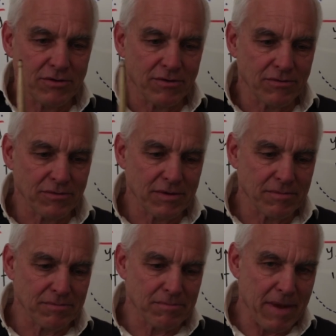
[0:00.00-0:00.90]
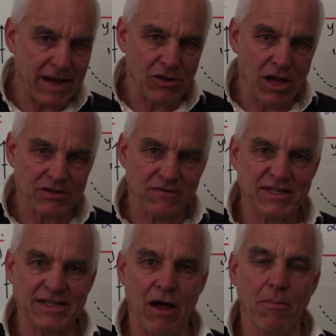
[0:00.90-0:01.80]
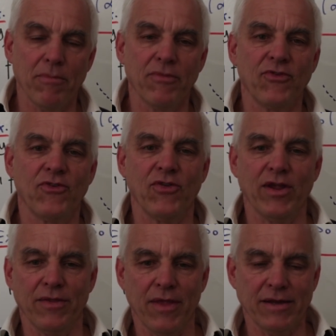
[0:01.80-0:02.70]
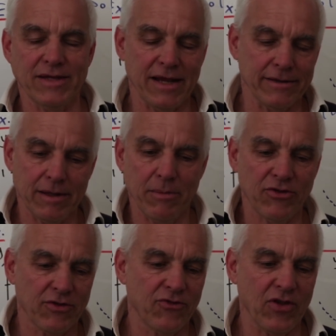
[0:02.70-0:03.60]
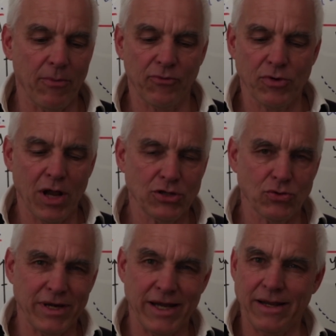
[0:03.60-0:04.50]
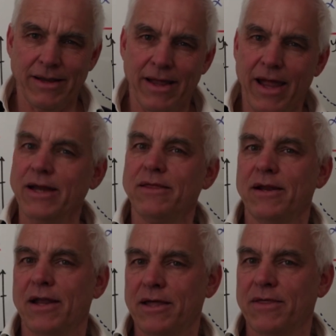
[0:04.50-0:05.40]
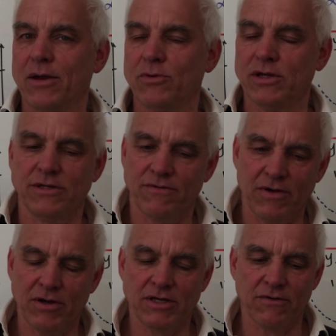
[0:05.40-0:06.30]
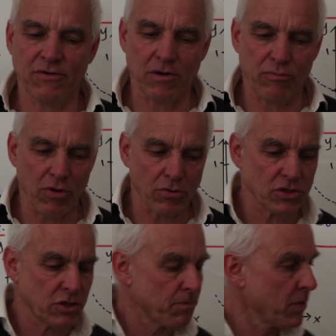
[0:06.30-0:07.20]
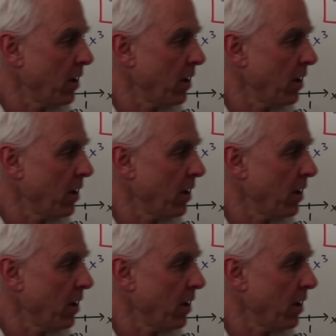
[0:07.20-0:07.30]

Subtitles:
to make lots of sums and then take limits of sums. We're not doing anything like that. It's a very different approach.